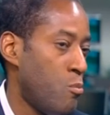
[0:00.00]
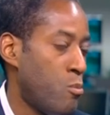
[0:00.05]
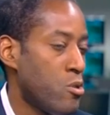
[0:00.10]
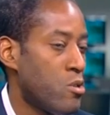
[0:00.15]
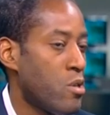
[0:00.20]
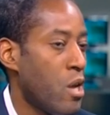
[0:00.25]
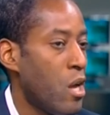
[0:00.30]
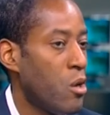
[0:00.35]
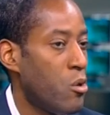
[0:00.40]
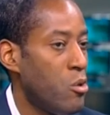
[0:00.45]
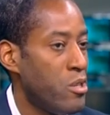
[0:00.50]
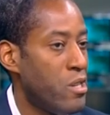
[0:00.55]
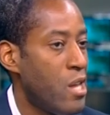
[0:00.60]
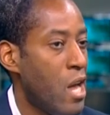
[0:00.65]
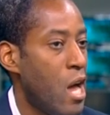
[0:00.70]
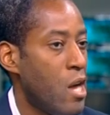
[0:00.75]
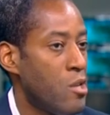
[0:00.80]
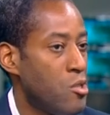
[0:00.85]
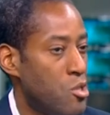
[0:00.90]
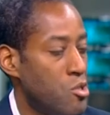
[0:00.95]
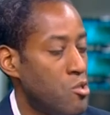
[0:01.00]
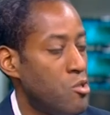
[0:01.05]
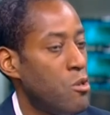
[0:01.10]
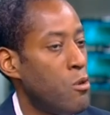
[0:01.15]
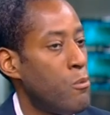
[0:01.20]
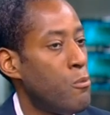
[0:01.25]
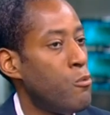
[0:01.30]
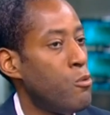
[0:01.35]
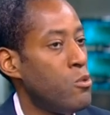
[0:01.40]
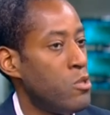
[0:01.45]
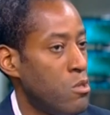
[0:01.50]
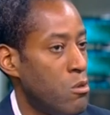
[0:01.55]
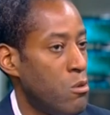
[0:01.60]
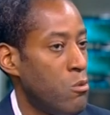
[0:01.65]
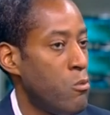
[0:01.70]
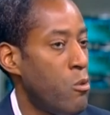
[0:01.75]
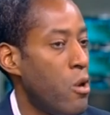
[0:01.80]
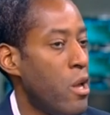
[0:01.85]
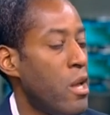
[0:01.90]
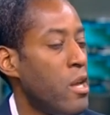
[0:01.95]
the super cycle down to
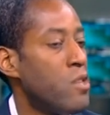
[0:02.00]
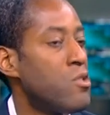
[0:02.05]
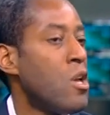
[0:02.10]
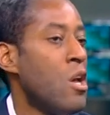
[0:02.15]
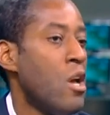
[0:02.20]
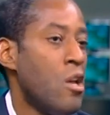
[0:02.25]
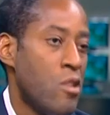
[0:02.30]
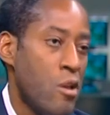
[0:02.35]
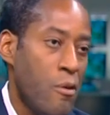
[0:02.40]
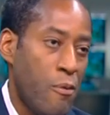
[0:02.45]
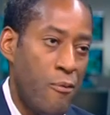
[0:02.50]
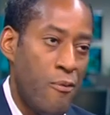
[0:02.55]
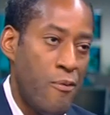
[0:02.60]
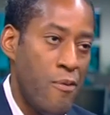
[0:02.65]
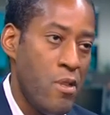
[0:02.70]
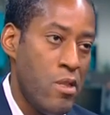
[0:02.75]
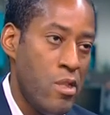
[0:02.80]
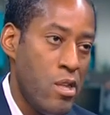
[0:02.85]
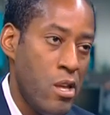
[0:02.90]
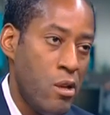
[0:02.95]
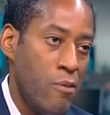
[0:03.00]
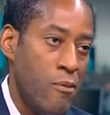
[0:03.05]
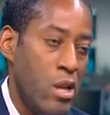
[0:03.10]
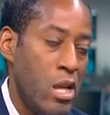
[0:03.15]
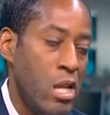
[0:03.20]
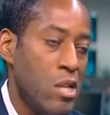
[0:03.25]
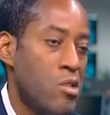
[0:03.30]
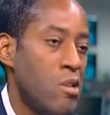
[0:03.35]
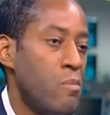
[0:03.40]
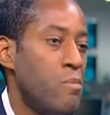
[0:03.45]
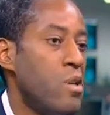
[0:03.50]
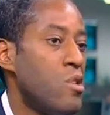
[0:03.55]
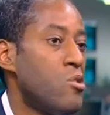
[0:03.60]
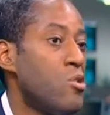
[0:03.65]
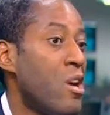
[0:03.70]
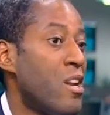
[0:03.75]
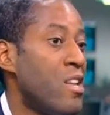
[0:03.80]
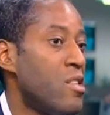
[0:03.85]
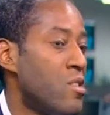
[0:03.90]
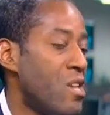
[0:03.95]
zero rates. The
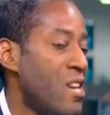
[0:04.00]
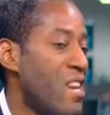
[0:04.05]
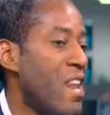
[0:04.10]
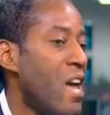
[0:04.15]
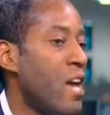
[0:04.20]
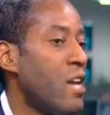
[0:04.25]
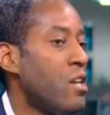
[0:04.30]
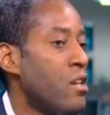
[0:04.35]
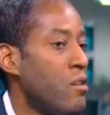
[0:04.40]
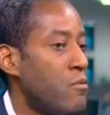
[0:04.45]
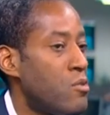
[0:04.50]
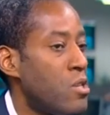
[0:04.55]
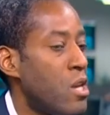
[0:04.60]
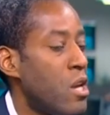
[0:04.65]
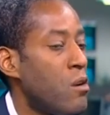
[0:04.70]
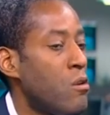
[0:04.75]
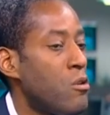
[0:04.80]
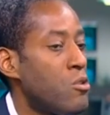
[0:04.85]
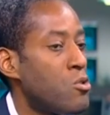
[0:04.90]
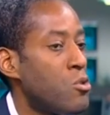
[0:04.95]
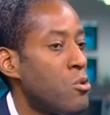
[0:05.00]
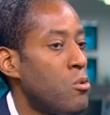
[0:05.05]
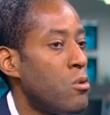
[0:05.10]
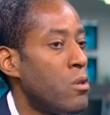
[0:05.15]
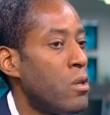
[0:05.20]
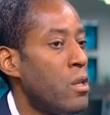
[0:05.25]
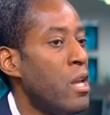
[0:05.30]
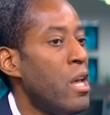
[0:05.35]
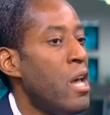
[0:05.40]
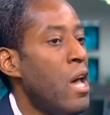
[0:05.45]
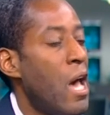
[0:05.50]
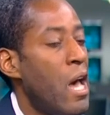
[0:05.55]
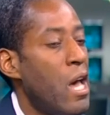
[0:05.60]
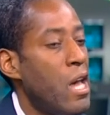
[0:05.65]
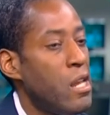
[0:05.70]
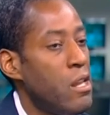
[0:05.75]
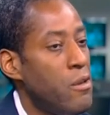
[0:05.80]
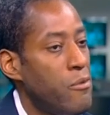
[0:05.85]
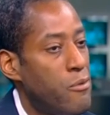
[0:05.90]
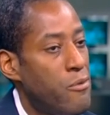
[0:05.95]
ECB's gone into negative territory,
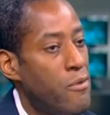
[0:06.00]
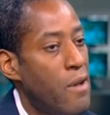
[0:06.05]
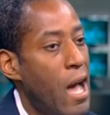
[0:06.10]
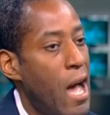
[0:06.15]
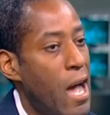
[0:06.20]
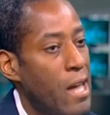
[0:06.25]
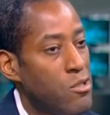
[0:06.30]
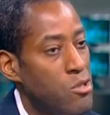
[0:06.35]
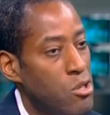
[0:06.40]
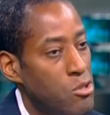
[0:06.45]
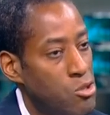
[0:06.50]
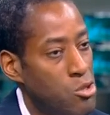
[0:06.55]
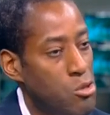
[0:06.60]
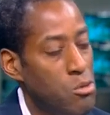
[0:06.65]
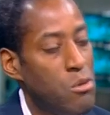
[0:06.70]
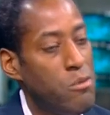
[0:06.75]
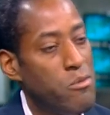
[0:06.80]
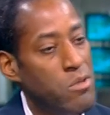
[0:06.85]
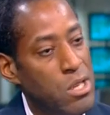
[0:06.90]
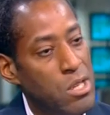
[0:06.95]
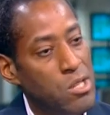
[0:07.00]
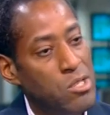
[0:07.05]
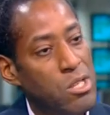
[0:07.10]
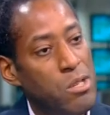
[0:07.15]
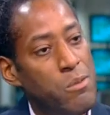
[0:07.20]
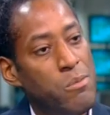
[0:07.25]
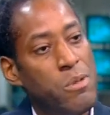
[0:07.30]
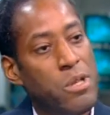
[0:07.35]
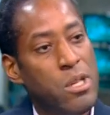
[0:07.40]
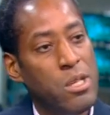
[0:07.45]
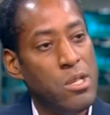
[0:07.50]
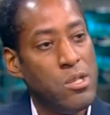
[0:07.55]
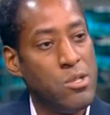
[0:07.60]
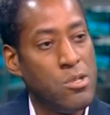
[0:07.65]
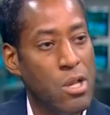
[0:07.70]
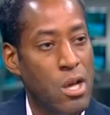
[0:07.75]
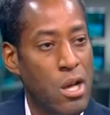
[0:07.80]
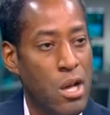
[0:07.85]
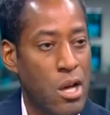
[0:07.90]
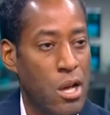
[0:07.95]
and in fact, two of the
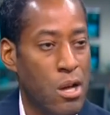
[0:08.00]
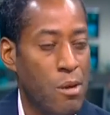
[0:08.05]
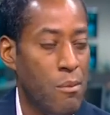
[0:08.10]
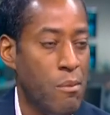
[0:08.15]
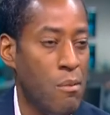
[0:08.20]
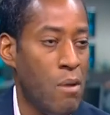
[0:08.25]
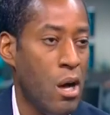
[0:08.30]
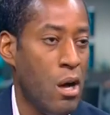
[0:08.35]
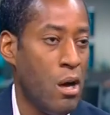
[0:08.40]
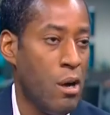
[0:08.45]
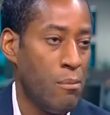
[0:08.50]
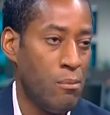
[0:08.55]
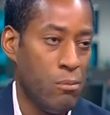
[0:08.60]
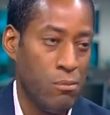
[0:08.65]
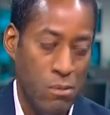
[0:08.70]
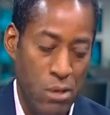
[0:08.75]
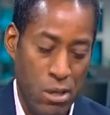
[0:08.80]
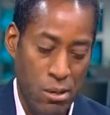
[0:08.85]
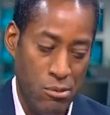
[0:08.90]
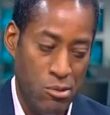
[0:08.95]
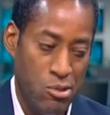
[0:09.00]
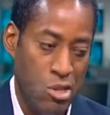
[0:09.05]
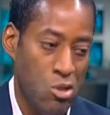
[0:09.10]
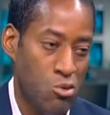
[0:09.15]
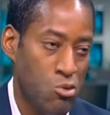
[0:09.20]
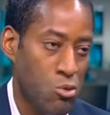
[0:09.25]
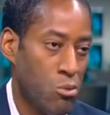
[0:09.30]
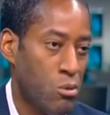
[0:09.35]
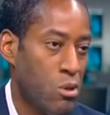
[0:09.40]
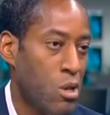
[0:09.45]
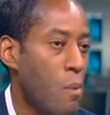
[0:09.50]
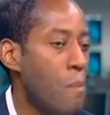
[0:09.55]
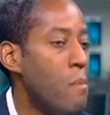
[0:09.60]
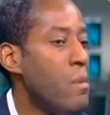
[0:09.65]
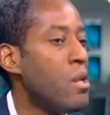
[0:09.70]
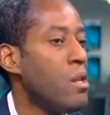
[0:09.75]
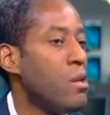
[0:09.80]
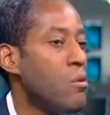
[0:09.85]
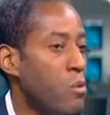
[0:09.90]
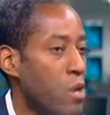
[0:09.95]
ECB's central
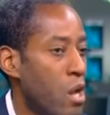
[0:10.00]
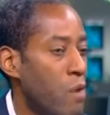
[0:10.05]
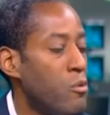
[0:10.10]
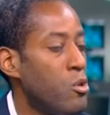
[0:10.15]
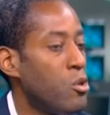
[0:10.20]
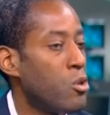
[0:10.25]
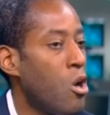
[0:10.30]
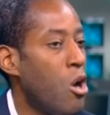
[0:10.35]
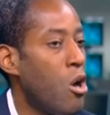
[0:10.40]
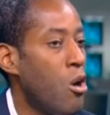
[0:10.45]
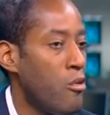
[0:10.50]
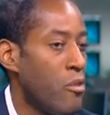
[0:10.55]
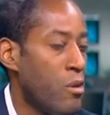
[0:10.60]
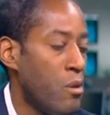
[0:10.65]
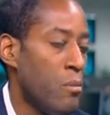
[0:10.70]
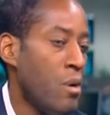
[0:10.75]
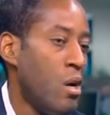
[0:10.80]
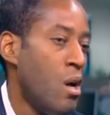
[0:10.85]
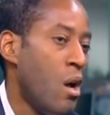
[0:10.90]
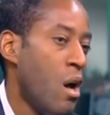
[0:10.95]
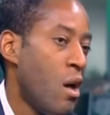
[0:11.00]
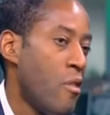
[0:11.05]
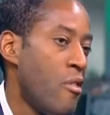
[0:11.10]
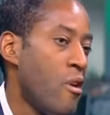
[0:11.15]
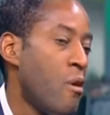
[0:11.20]
committee, whatever you call them,